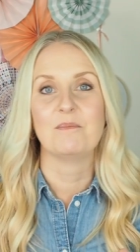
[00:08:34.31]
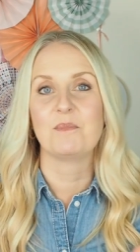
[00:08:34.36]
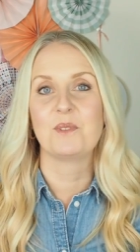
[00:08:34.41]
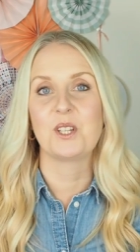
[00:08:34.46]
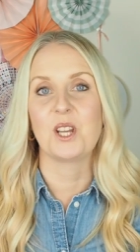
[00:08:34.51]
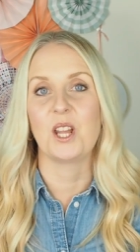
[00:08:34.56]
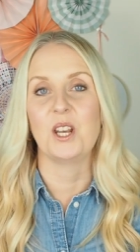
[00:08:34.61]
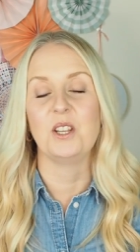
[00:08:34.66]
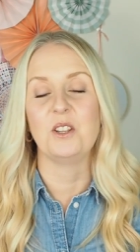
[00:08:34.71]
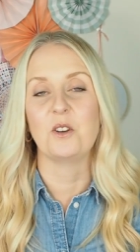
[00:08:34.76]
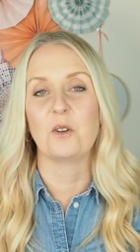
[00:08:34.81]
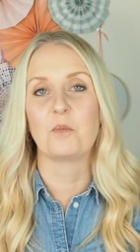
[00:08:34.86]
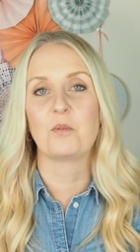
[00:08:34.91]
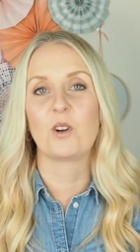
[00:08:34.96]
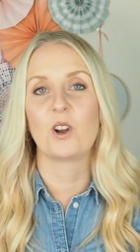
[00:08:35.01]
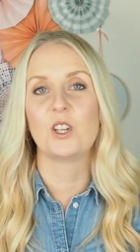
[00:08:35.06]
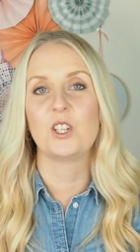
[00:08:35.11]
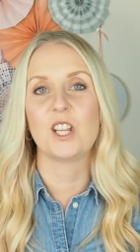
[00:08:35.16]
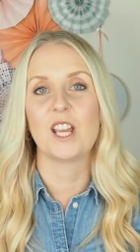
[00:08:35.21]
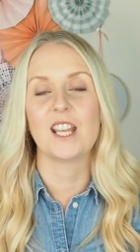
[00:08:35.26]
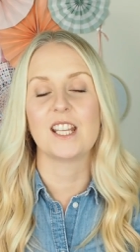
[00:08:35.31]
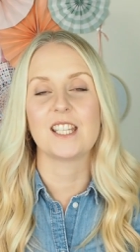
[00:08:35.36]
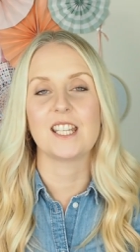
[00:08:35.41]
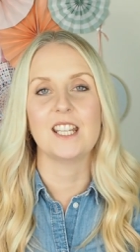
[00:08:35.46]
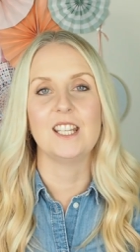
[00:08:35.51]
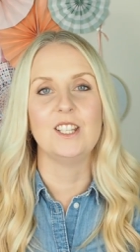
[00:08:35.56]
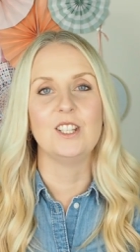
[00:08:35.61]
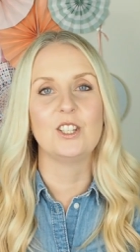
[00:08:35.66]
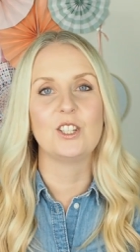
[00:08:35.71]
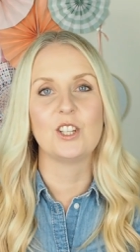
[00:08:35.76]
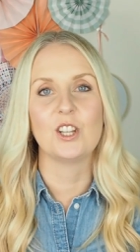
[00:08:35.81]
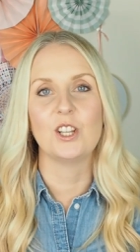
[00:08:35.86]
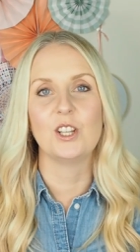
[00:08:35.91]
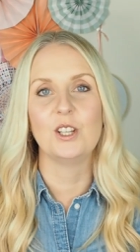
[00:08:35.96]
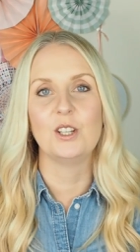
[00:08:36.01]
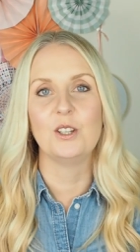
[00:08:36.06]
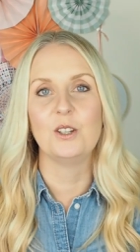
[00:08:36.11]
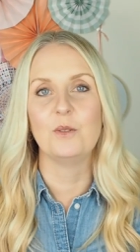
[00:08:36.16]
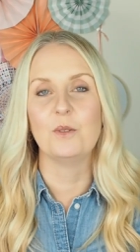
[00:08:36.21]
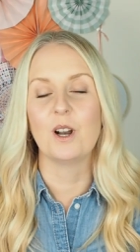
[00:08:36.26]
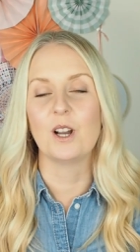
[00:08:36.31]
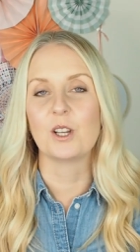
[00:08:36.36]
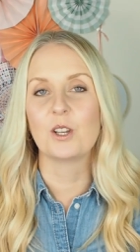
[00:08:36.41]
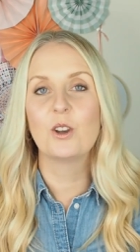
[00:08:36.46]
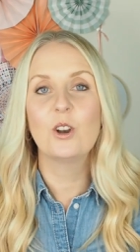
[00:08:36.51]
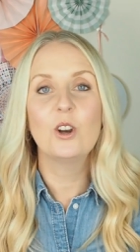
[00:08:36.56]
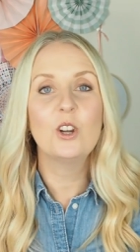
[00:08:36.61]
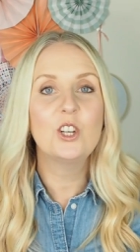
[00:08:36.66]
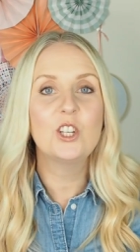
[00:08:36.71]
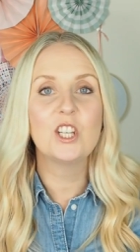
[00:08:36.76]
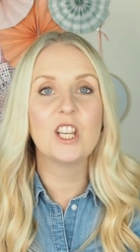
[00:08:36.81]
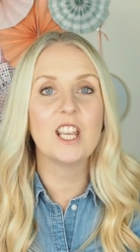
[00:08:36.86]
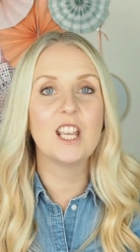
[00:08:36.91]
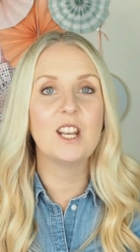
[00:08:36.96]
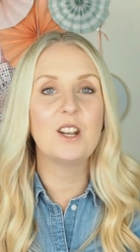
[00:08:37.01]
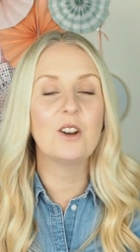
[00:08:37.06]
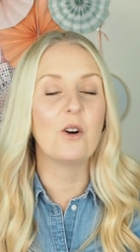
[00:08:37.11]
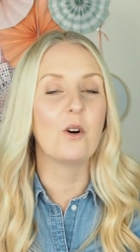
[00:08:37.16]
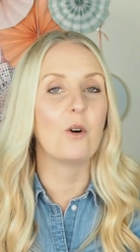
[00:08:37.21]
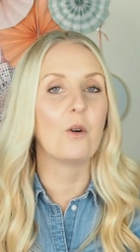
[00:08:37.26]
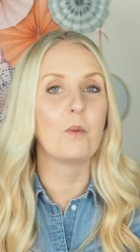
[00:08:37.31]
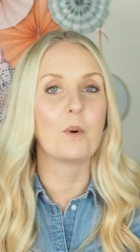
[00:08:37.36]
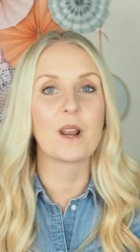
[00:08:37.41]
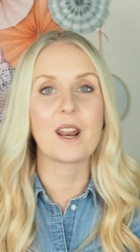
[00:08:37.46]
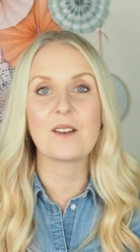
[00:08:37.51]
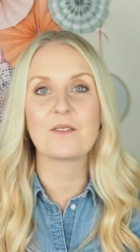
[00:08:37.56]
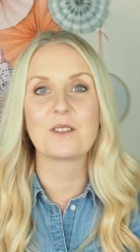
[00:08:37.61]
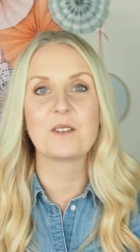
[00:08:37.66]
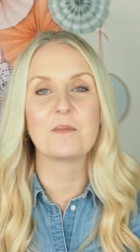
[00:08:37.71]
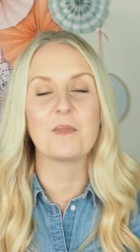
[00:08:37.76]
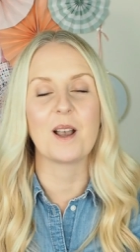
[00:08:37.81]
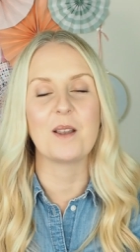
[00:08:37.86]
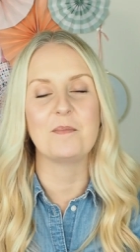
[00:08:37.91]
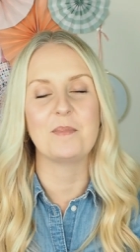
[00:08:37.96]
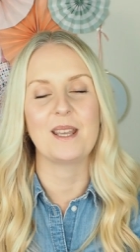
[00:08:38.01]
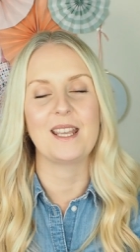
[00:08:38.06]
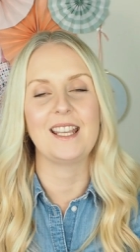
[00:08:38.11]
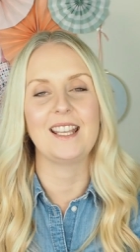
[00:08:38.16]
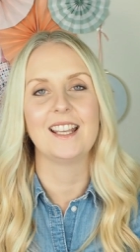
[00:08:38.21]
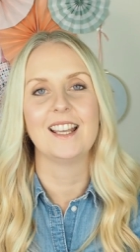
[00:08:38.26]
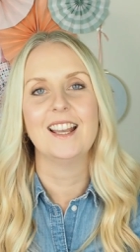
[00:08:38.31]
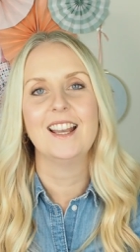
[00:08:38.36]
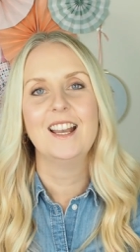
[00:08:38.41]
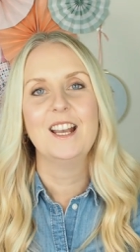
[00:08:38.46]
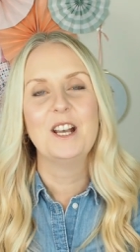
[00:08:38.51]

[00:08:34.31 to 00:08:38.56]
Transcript: turning your project into a cushion or whatever it might be.